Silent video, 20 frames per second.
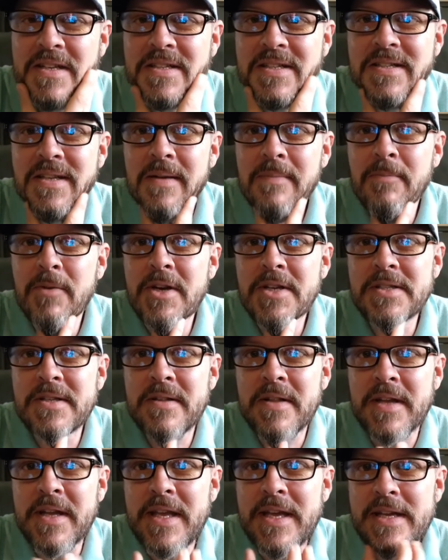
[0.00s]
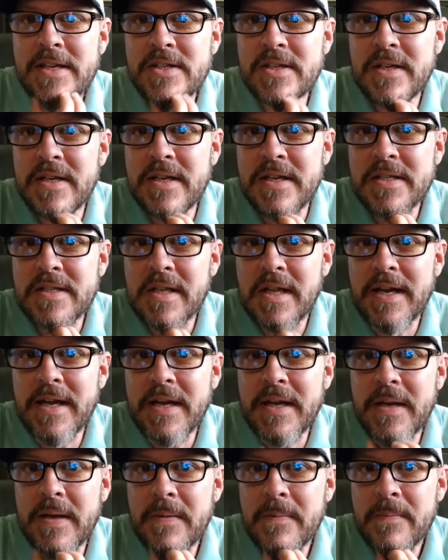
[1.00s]
some reason the kitchen, it's
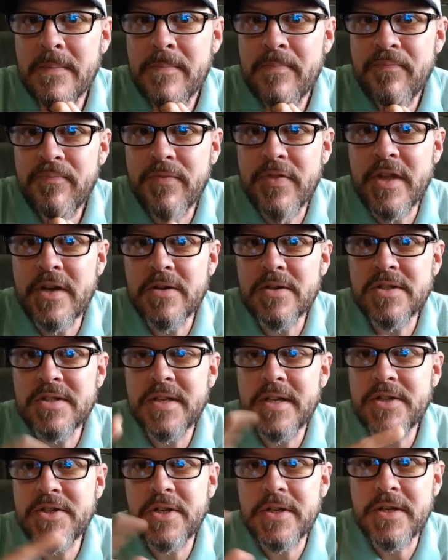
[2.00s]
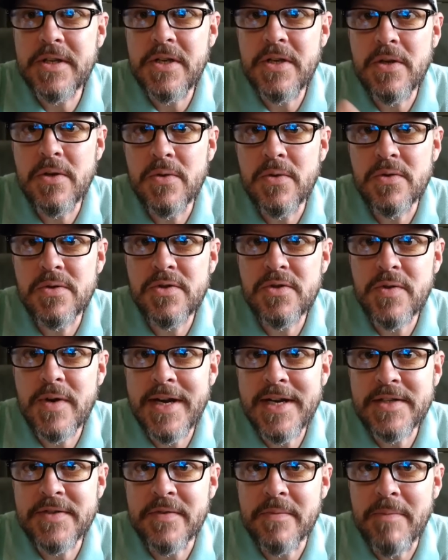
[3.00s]
like there's such a huge
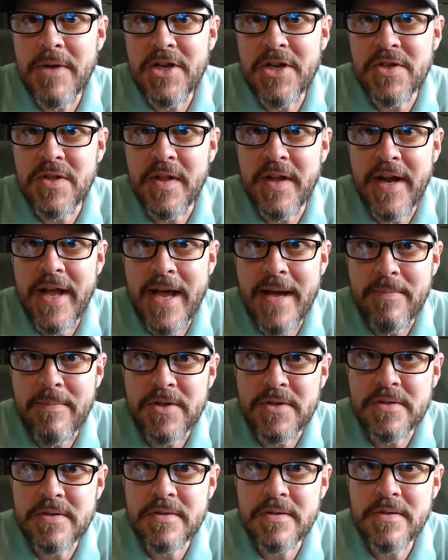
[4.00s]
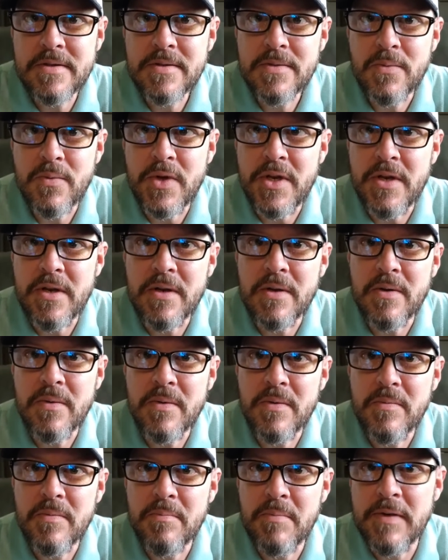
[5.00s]
transformation that happens when
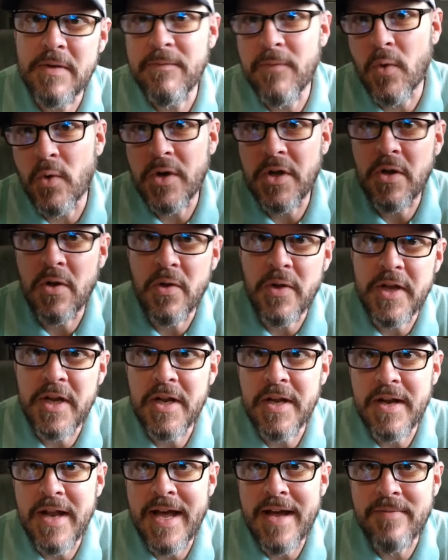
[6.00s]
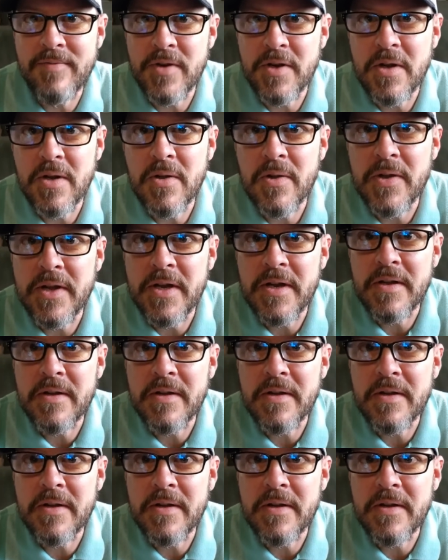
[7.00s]
before you clean it and after you clean it.